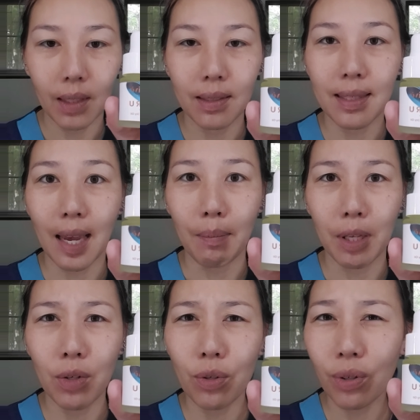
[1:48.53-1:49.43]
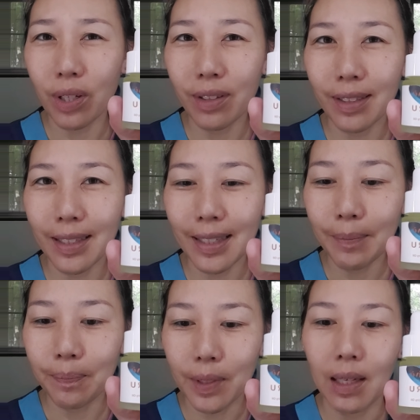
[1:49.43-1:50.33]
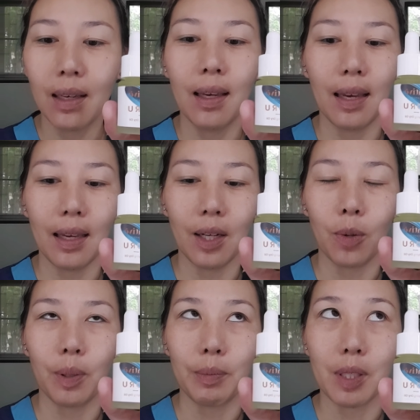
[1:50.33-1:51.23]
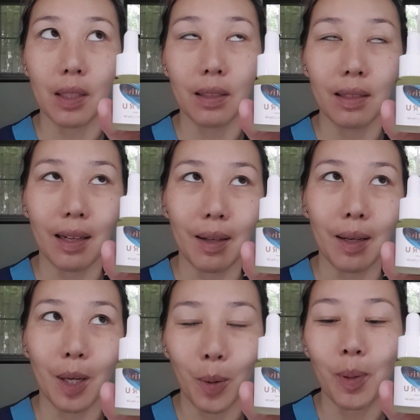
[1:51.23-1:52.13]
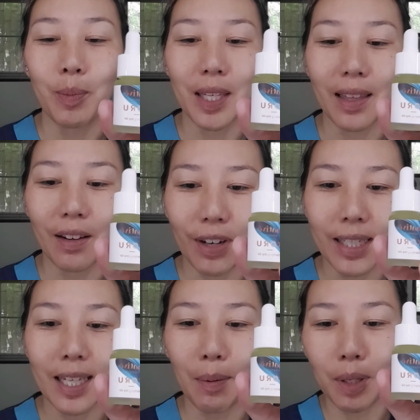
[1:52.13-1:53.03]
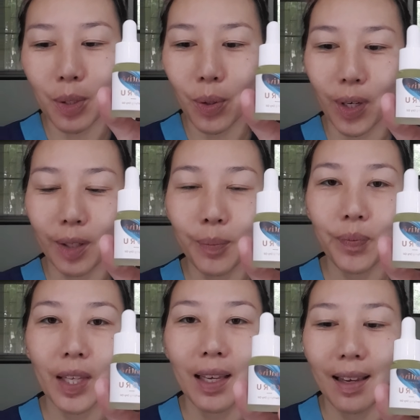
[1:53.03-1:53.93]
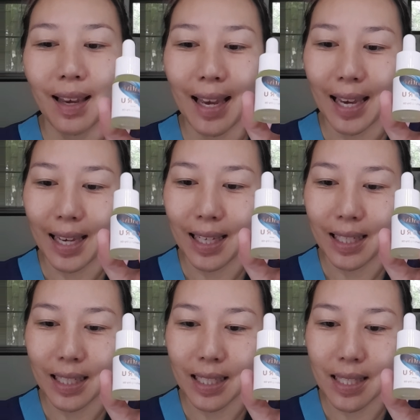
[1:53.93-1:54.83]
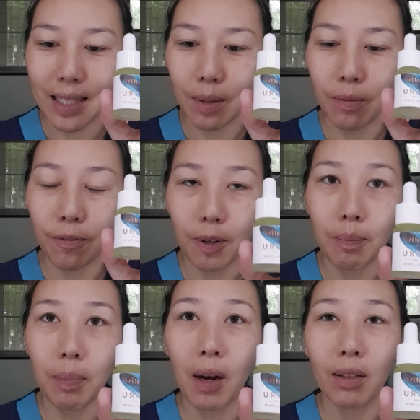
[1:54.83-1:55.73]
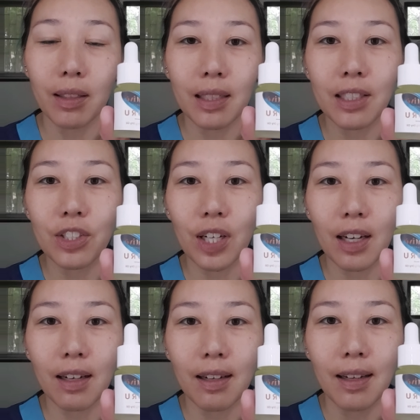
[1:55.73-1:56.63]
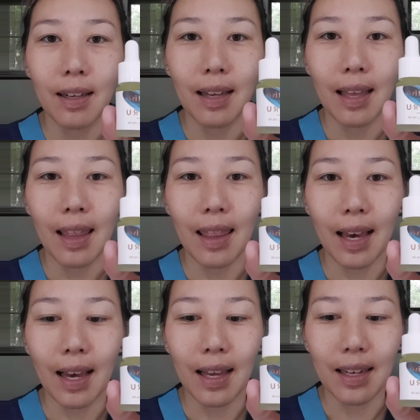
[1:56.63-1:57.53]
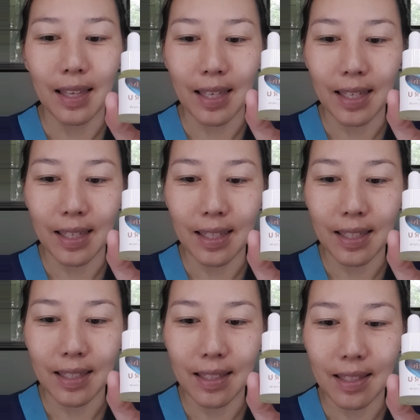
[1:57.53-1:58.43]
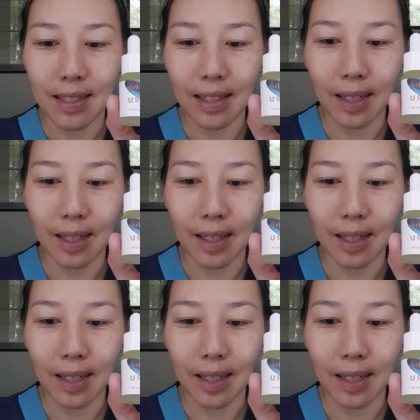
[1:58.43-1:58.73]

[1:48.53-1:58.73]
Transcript: tamanu oil in it, and I hope I'm saying that right, tamanu oil, and it's from Polynesia. That is